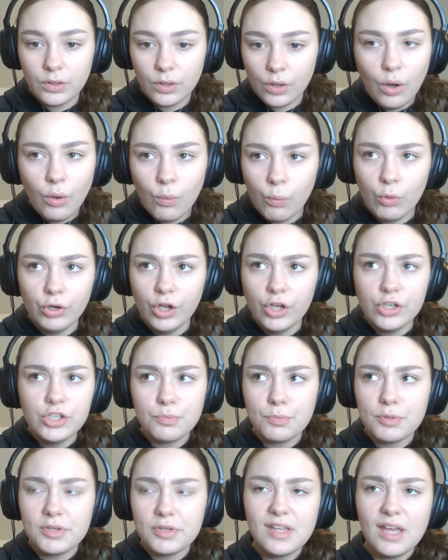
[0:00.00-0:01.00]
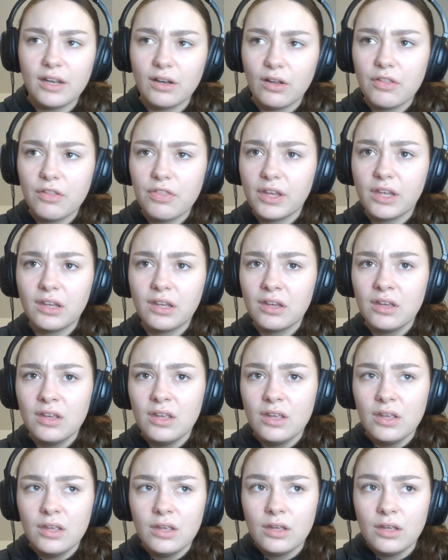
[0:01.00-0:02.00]
Oh, 100%.
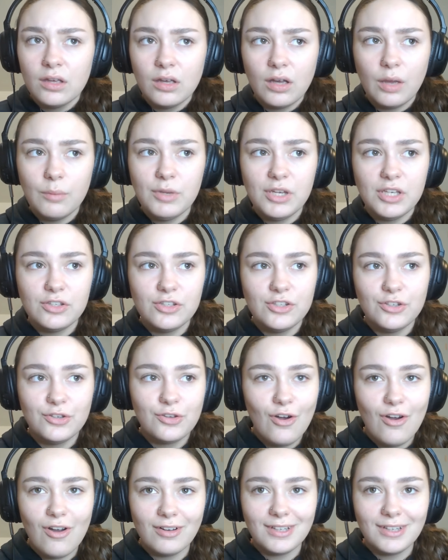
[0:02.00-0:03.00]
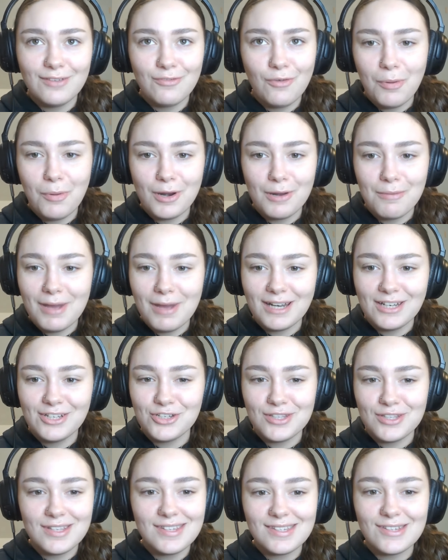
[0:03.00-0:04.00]
I mean, you can't give up on a manager
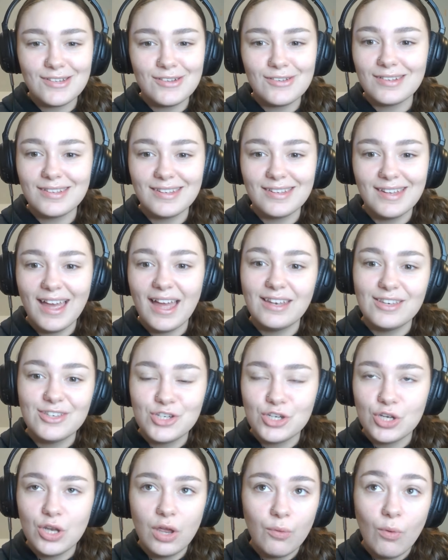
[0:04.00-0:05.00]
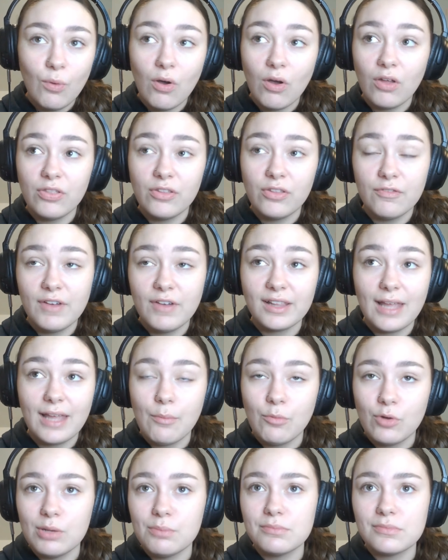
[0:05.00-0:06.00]
this soon. And do you know what? The fact that
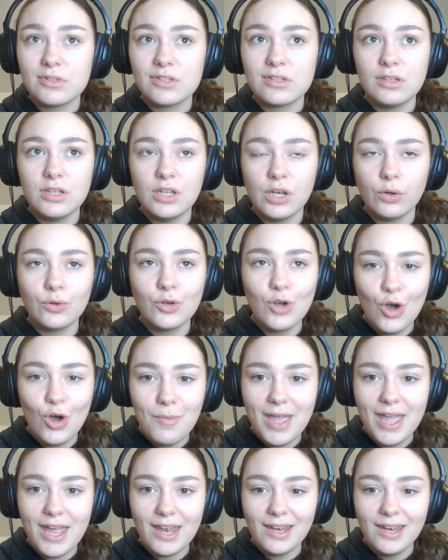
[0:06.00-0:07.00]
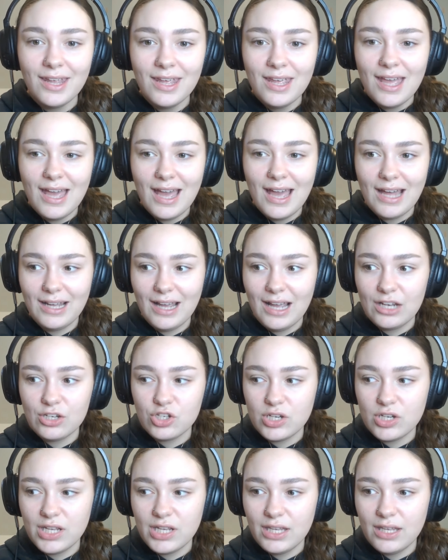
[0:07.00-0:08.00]
Amorim's, come in and
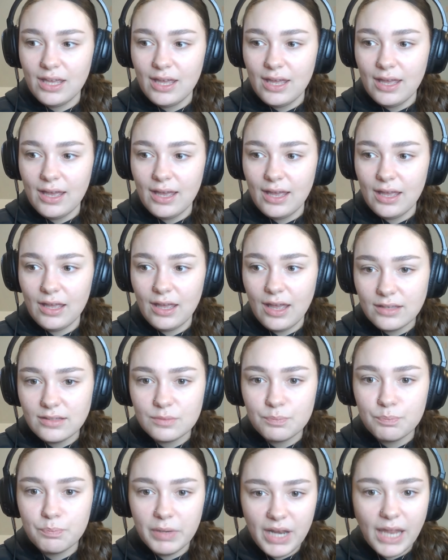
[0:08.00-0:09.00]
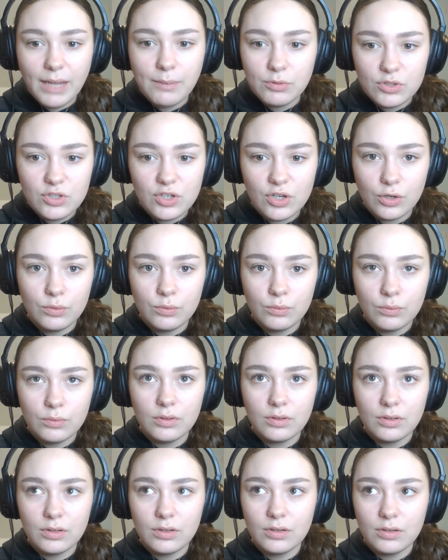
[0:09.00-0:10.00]
actually has been able to,
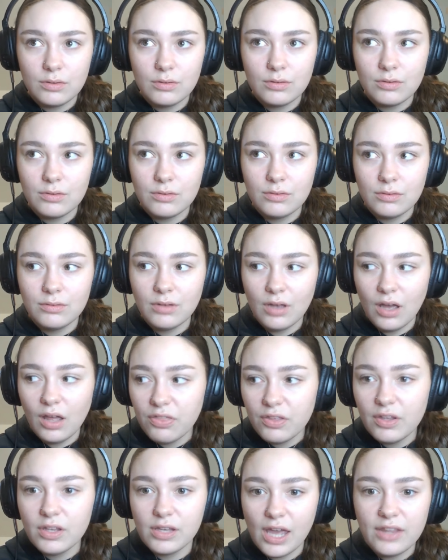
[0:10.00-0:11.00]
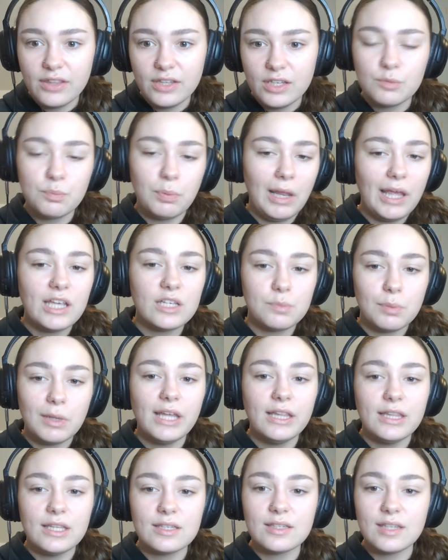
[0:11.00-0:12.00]
I think, get these players
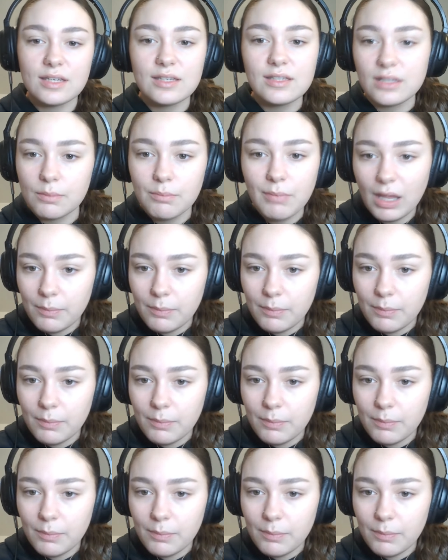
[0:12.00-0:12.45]
playing the system.